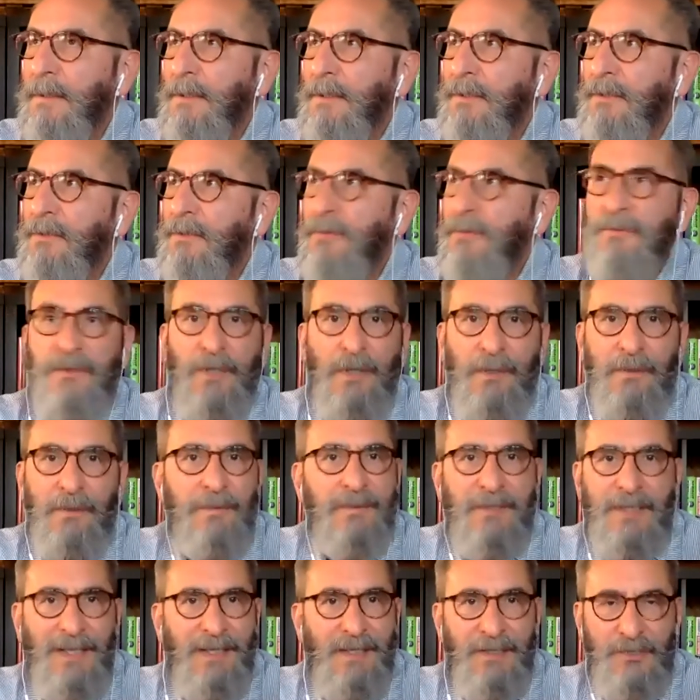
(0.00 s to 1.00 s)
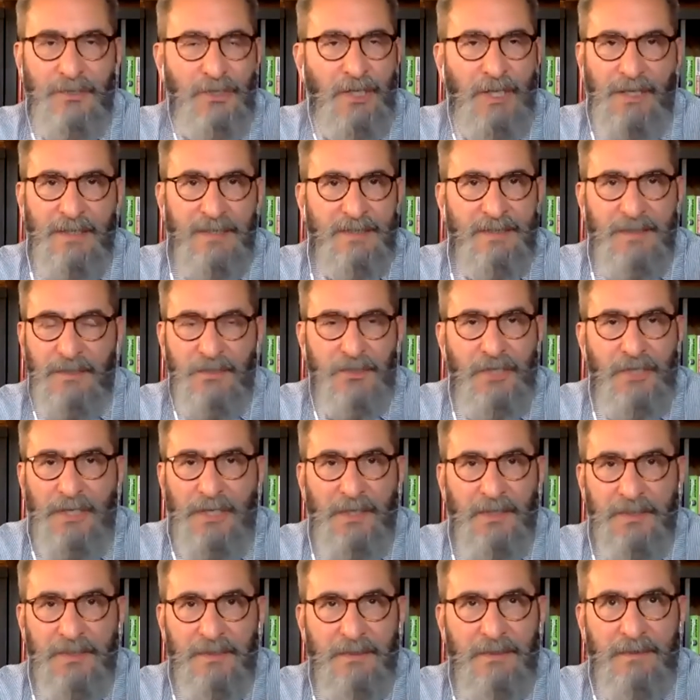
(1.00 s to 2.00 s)
you don't get a chance to
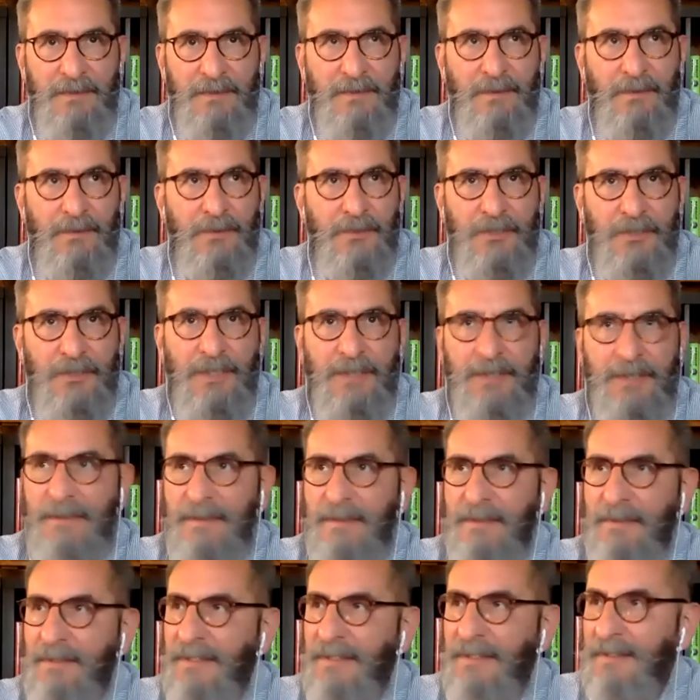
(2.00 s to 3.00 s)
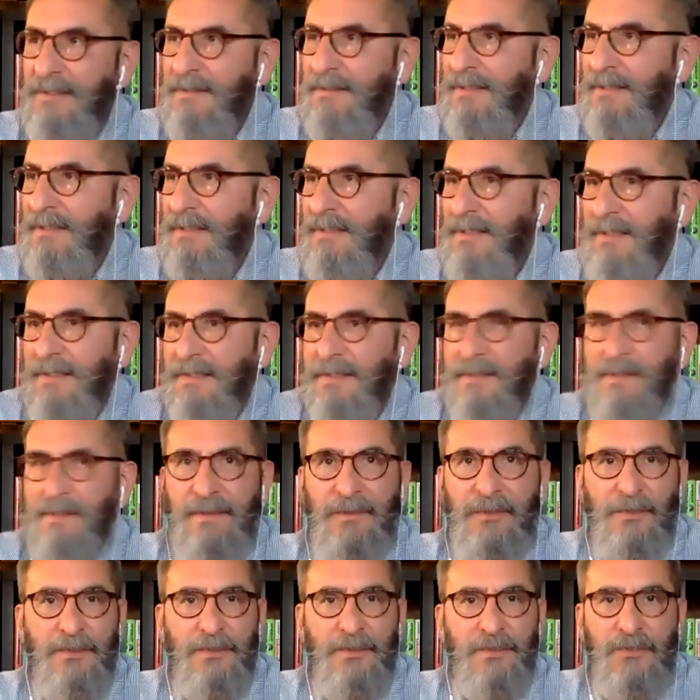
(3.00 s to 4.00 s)
change your shit. It, it, it is.
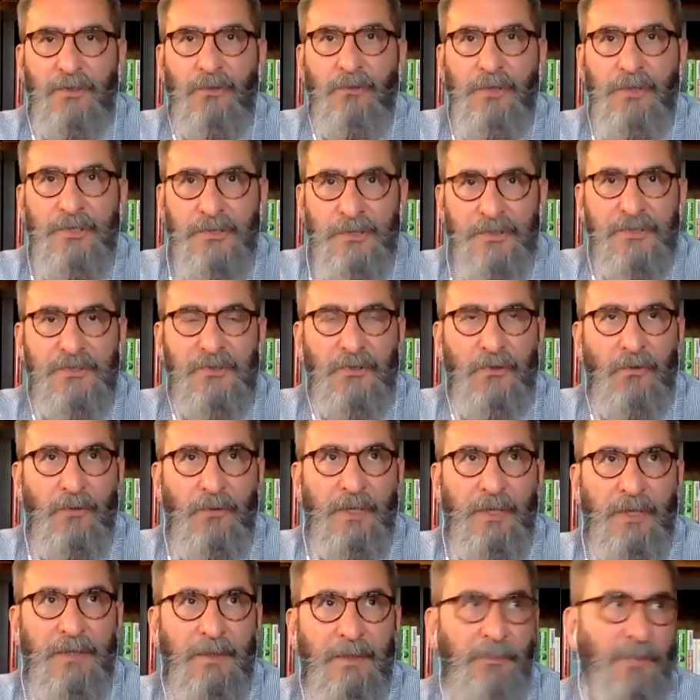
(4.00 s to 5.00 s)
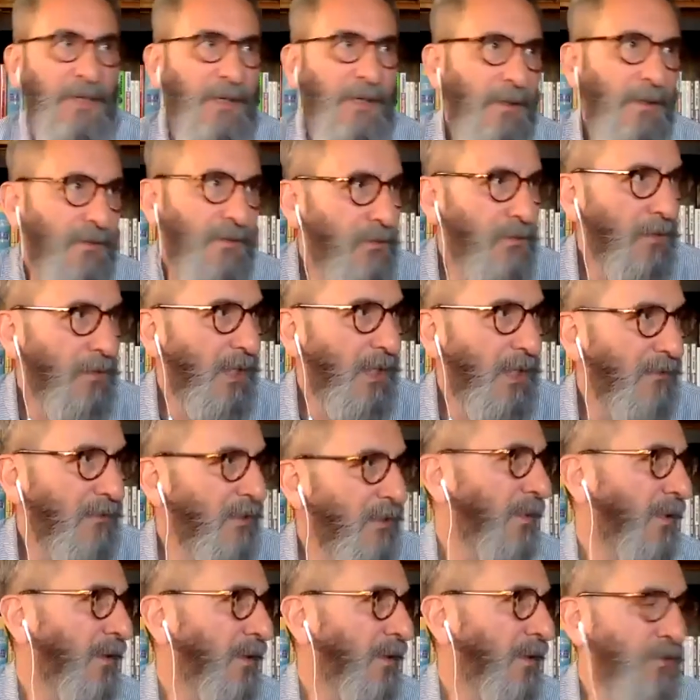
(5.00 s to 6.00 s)
Your story is your story. The parents you have are the
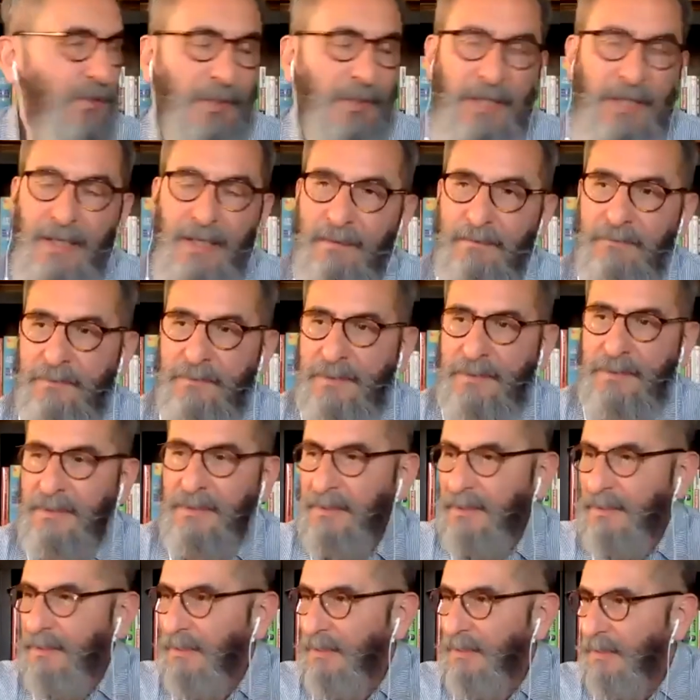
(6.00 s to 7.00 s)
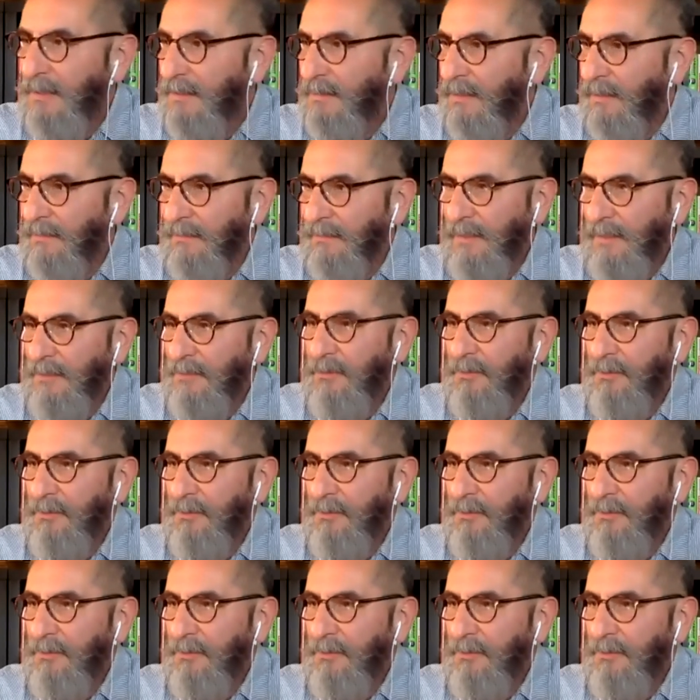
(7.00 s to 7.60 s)
parents you have. The, the things